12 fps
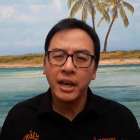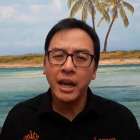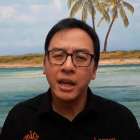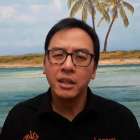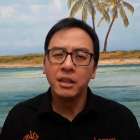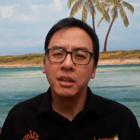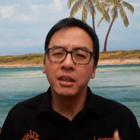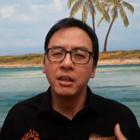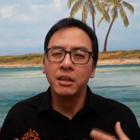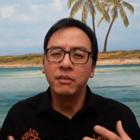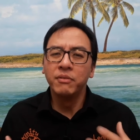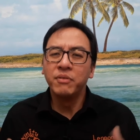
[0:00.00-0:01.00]

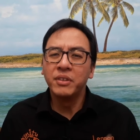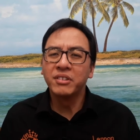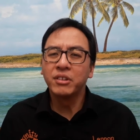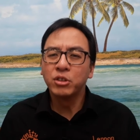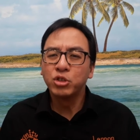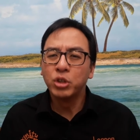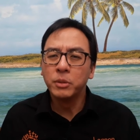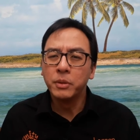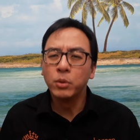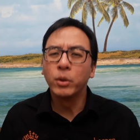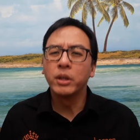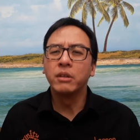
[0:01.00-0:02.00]
any physical
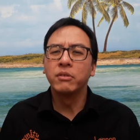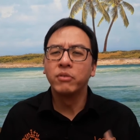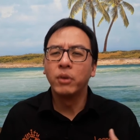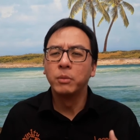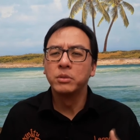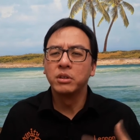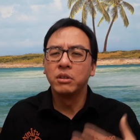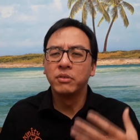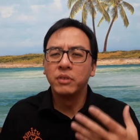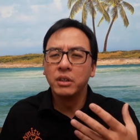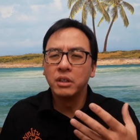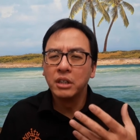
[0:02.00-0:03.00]
treatment, whether in forms
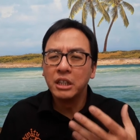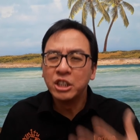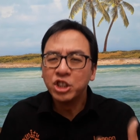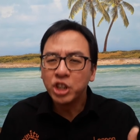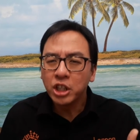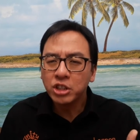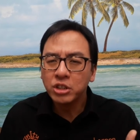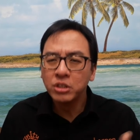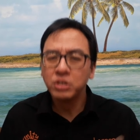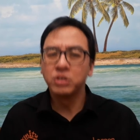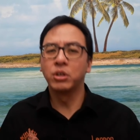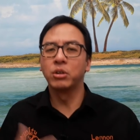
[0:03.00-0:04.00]
of
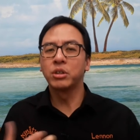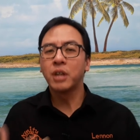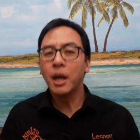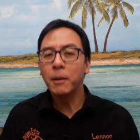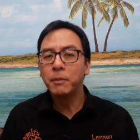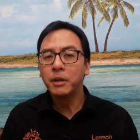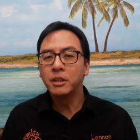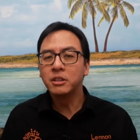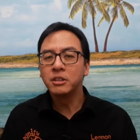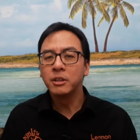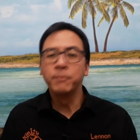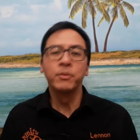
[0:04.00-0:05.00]
injections or
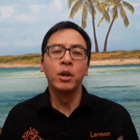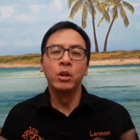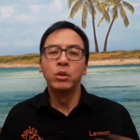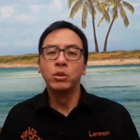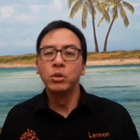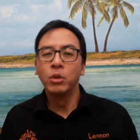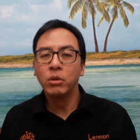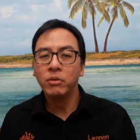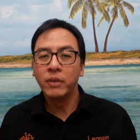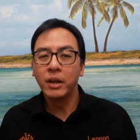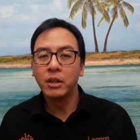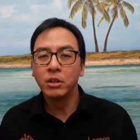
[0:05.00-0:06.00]
tablets, no
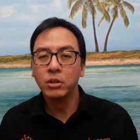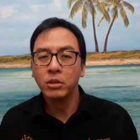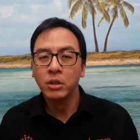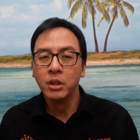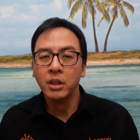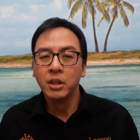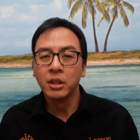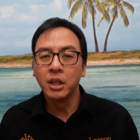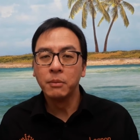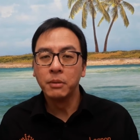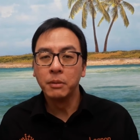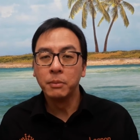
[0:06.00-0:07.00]
value
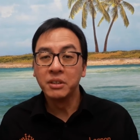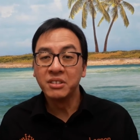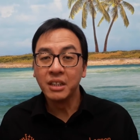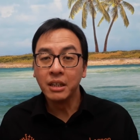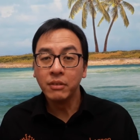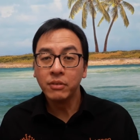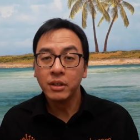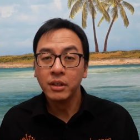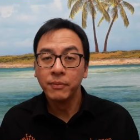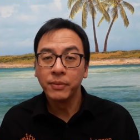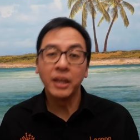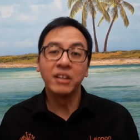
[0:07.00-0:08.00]
can be perceived,
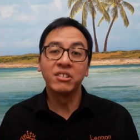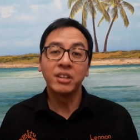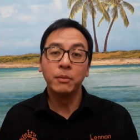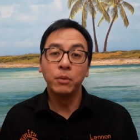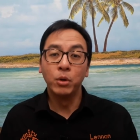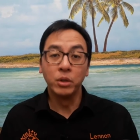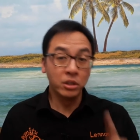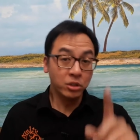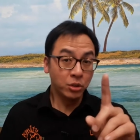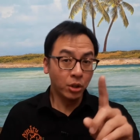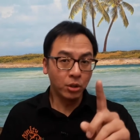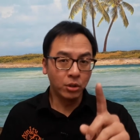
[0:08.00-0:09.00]
and some
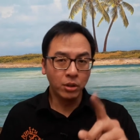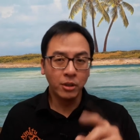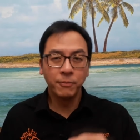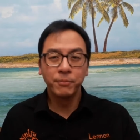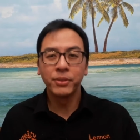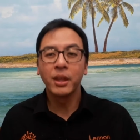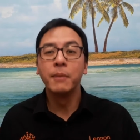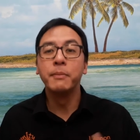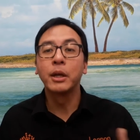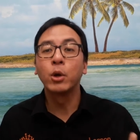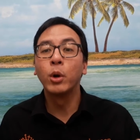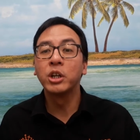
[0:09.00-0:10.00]
owners, not all,
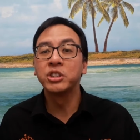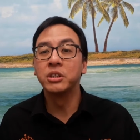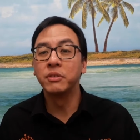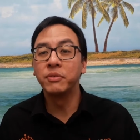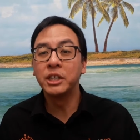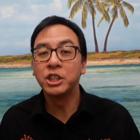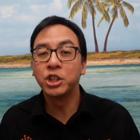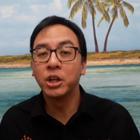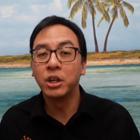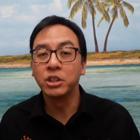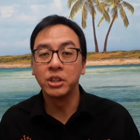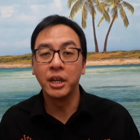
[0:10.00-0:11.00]
may question the fee
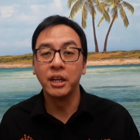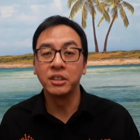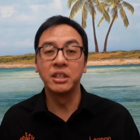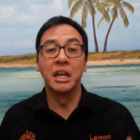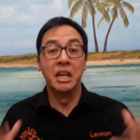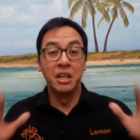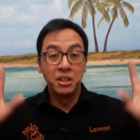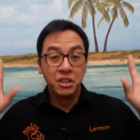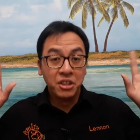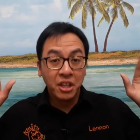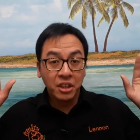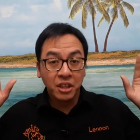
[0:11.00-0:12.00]
charged as
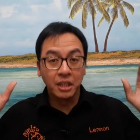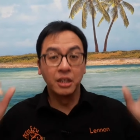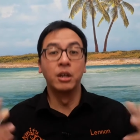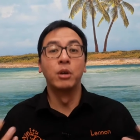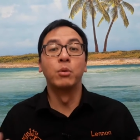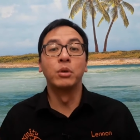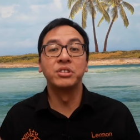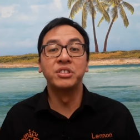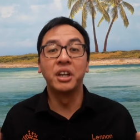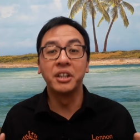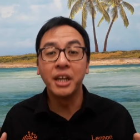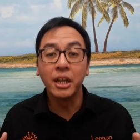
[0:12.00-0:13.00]
nothing was
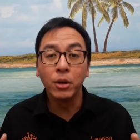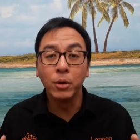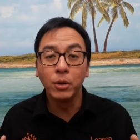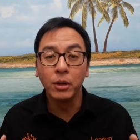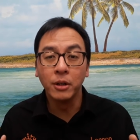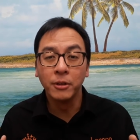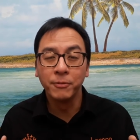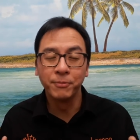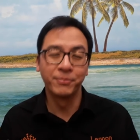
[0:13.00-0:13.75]
done at all.